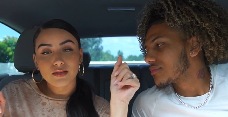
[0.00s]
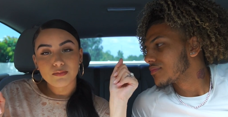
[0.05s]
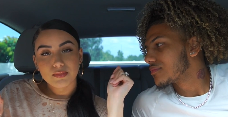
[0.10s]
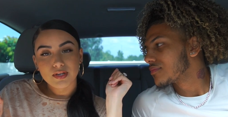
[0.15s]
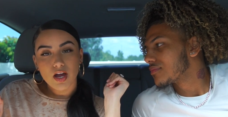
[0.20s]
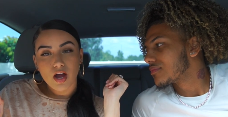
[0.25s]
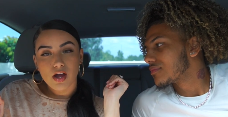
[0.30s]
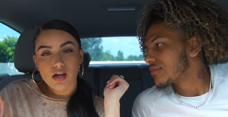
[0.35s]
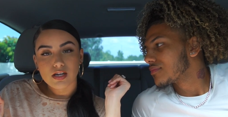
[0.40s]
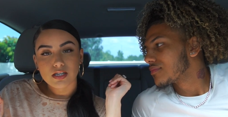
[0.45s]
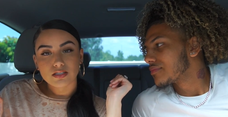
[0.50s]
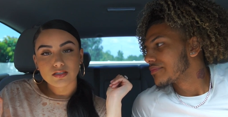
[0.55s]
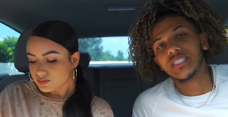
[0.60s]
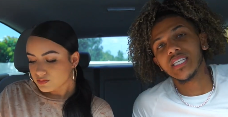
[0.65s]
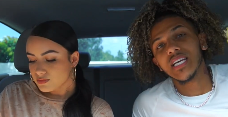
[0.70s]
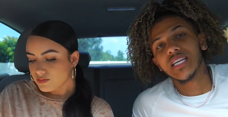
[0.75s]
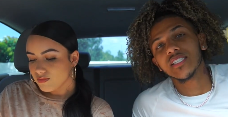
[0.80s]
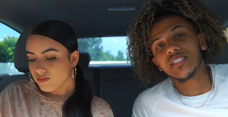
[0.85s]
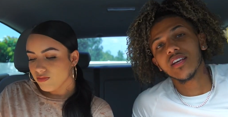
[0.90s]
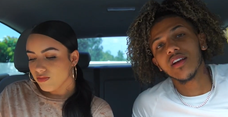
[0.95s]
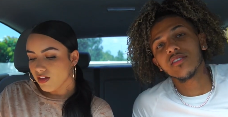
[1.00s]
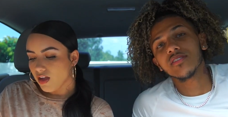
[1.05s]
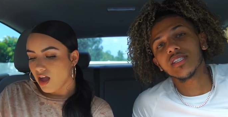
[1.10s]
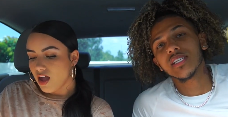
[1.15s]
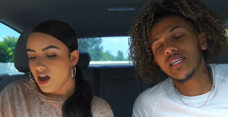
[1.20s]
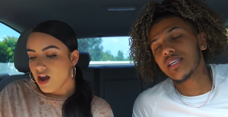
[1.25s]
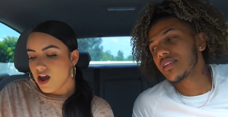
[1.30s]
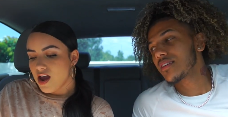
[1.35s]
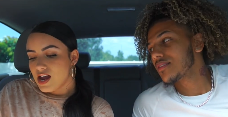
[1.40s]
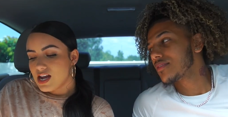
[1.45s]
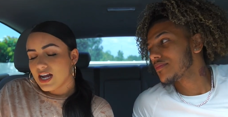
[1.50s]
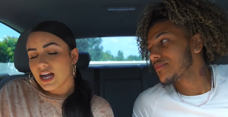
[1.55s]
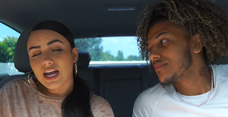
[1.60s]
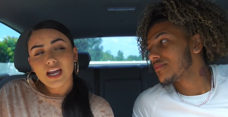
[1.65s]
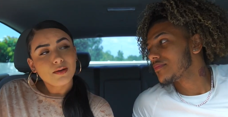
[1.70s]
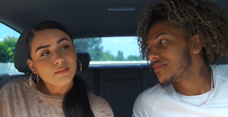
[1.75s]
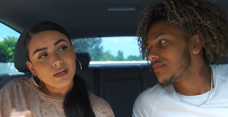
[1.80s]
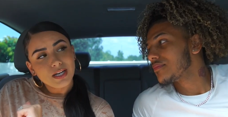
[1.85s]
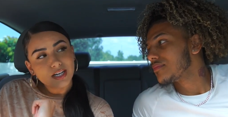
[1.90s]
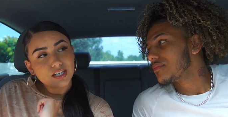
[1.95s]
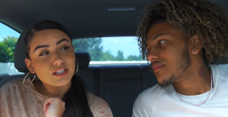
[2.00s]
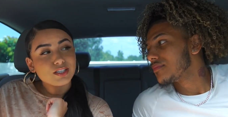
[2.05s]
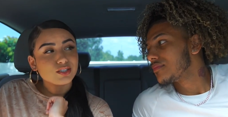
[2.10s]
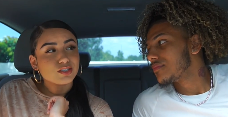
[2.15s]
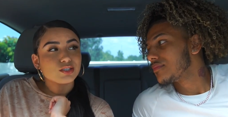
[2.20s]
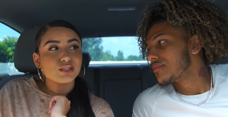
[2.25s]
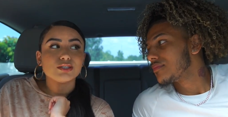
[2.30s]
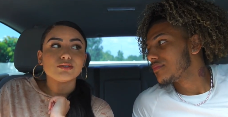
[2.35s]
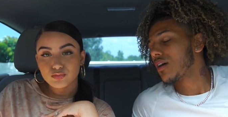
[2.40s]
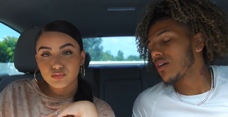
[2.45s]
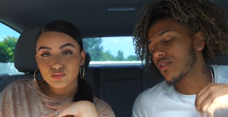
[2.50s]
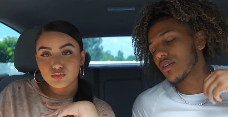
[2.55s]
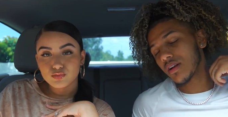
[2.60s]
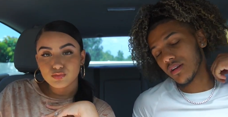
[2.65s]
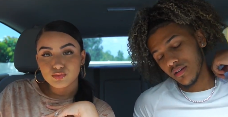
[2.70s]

Speaker 1: and Beyond.
Speaker 2: Yes, Ersky.
Speaker 1: And I'm kind of hungry.
Speaker 2: Okay,